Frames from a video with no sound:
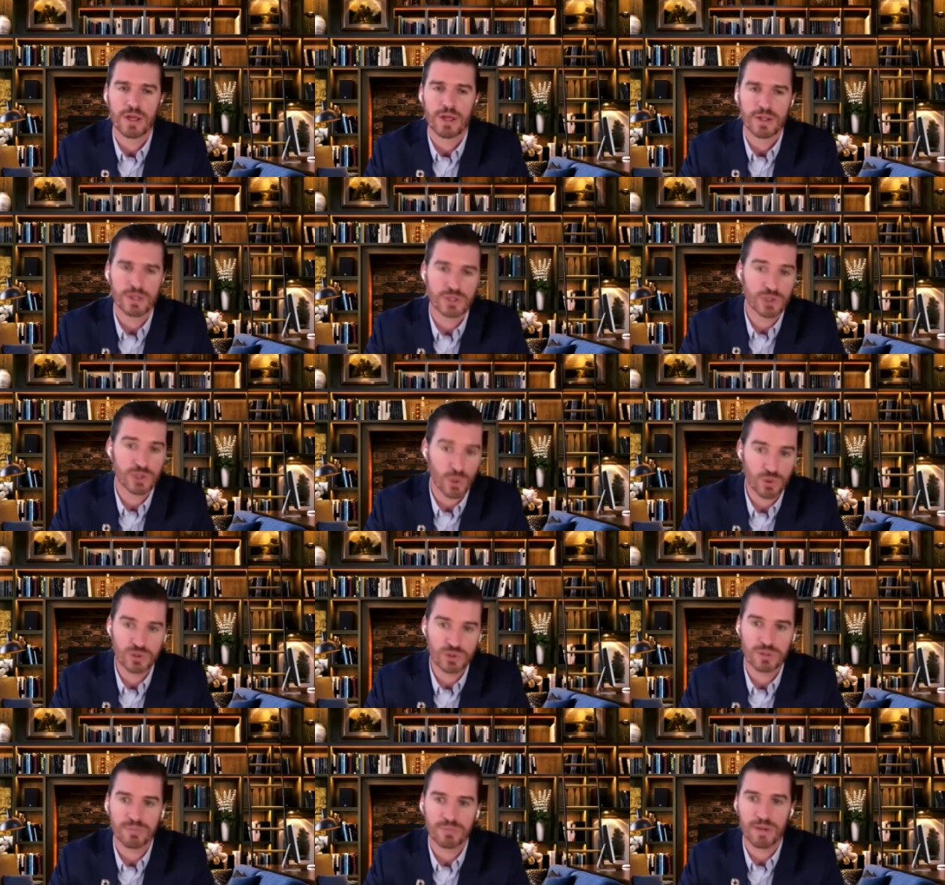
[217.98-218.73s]
The
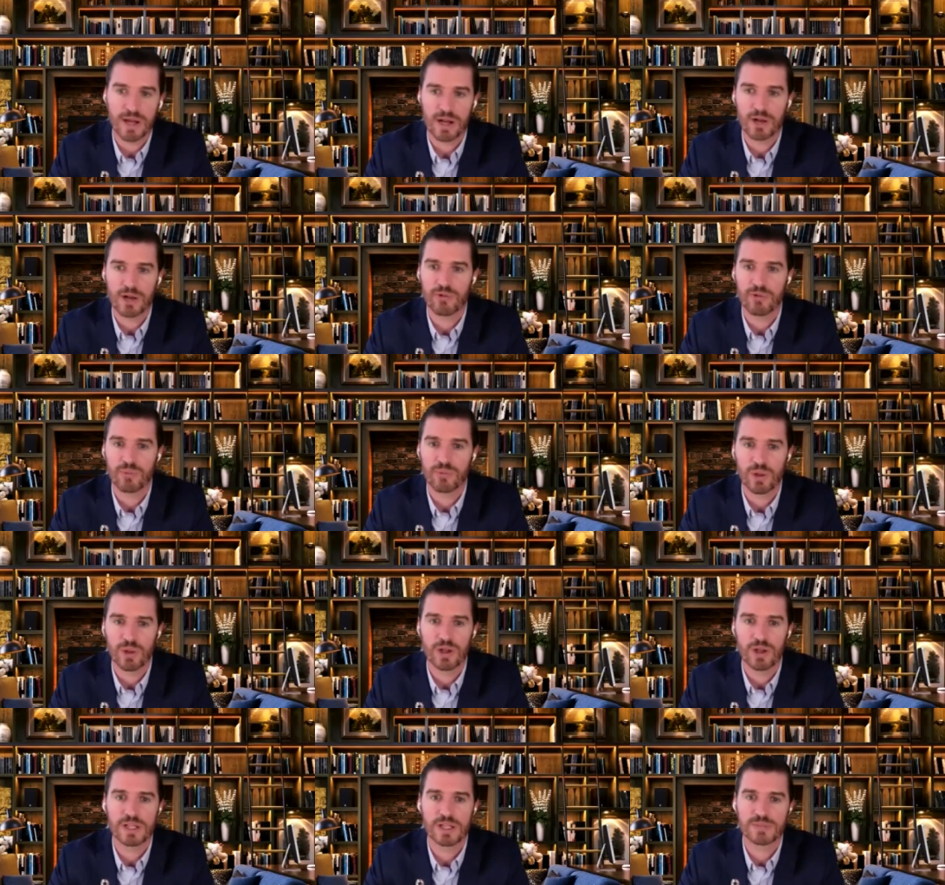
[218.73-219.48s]
social panels
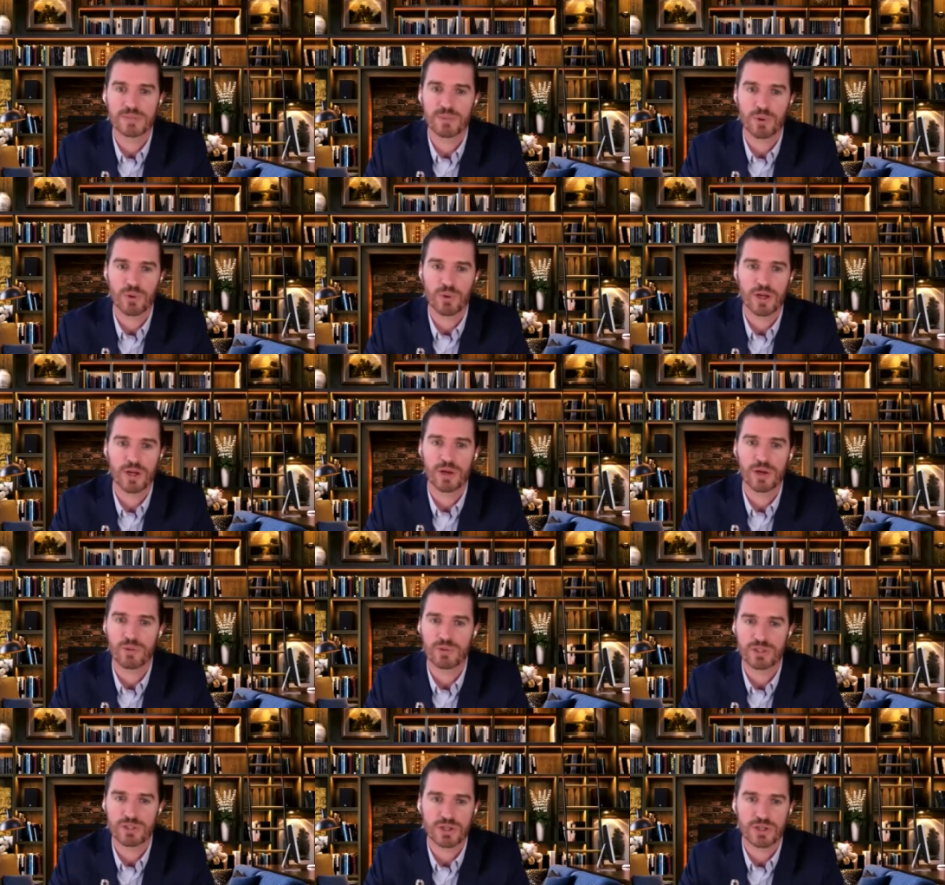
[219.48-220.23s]
will explore how
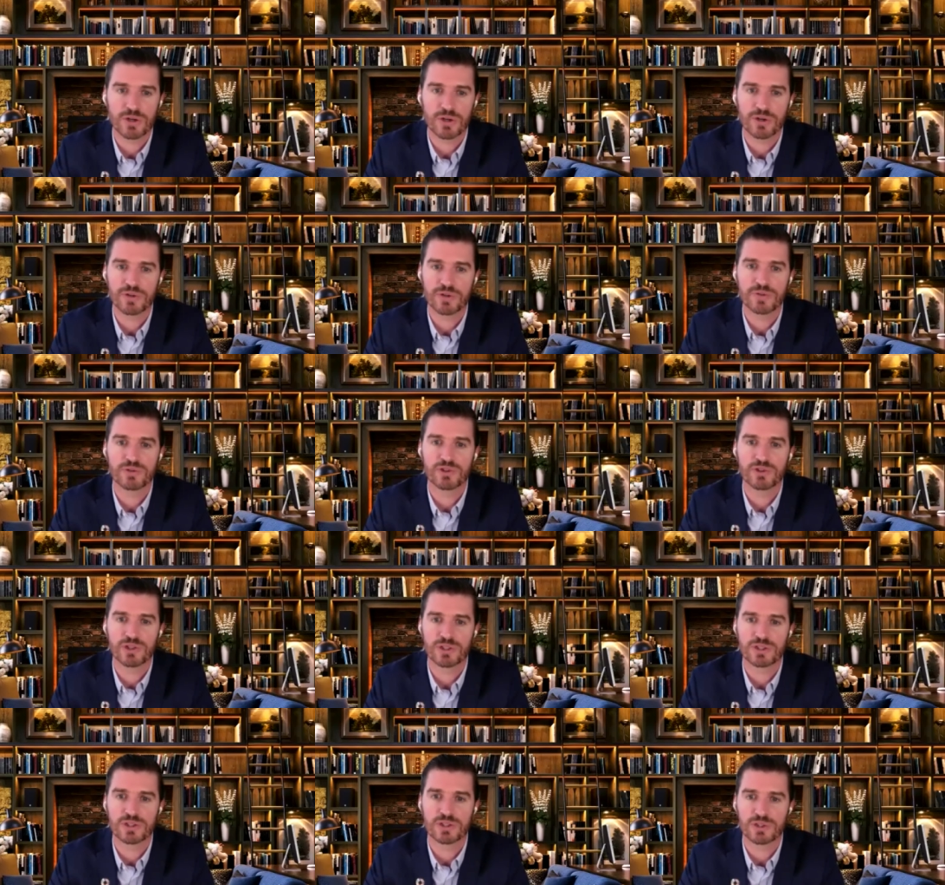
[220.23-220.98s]
restorative
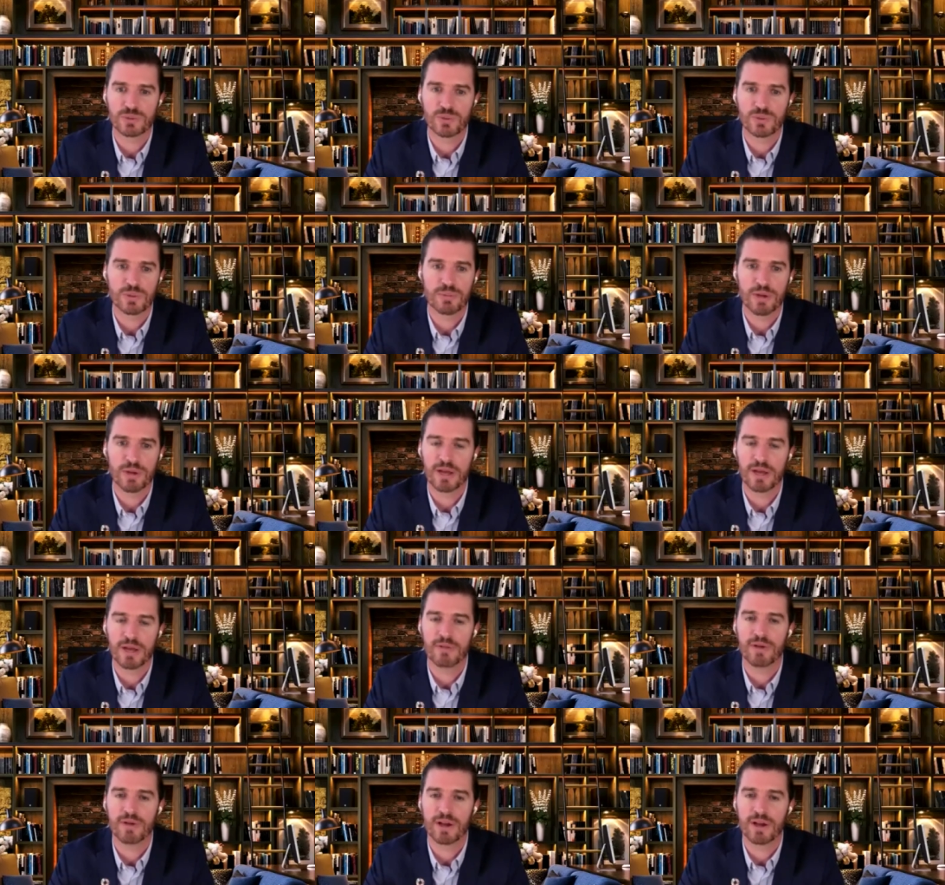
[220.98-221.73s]
justice will
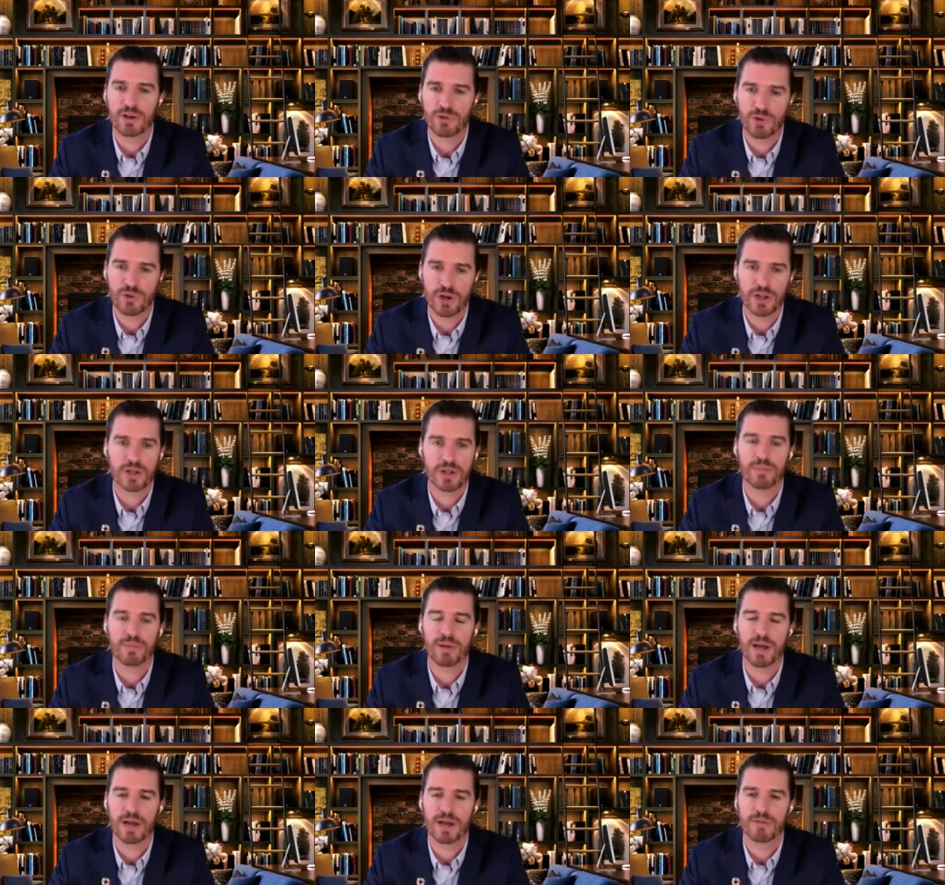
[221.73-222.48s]
pave a
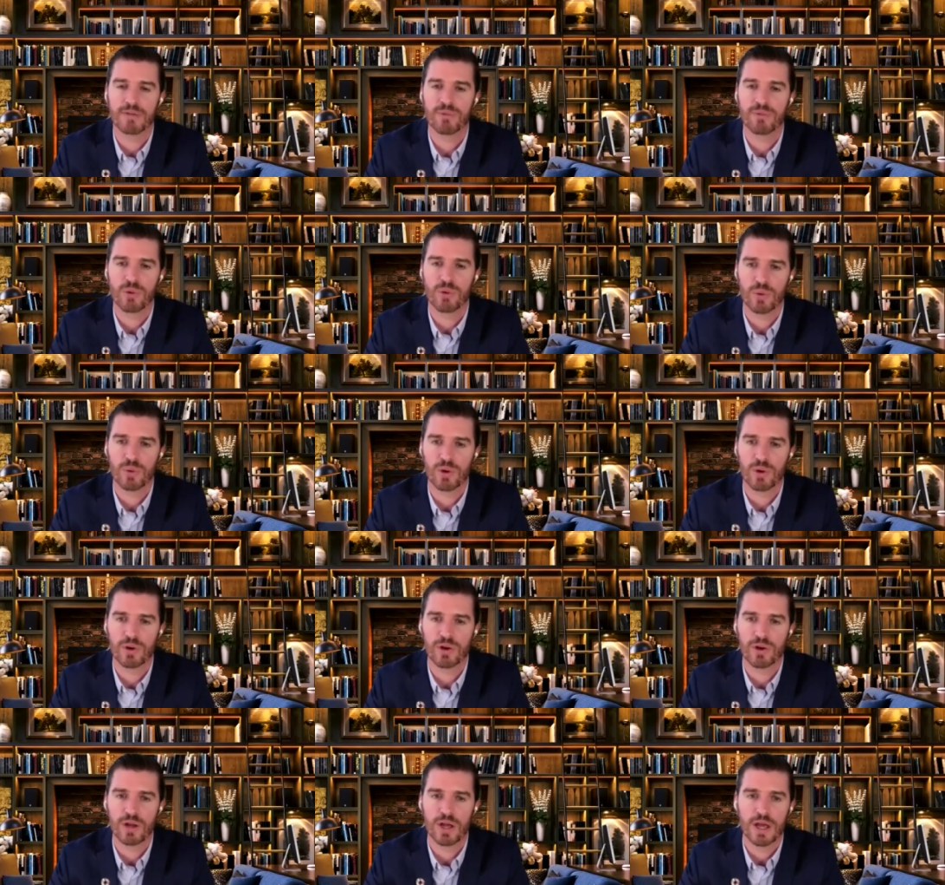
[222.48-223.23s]
critical path
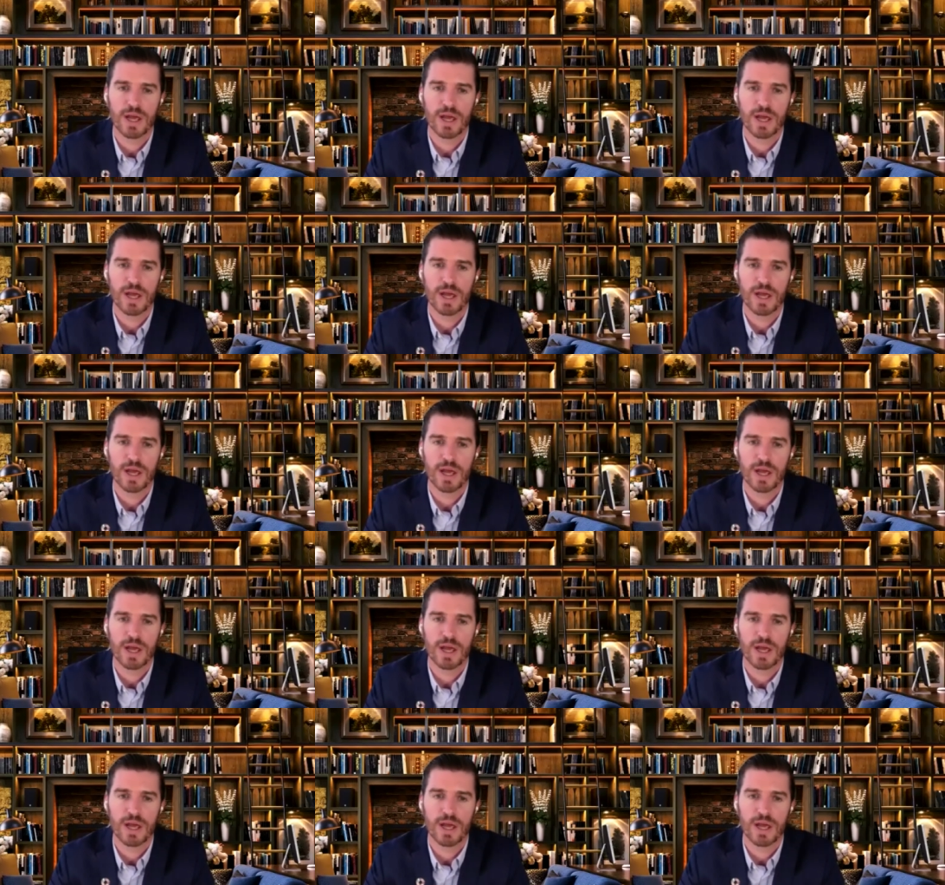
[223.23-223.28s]
forward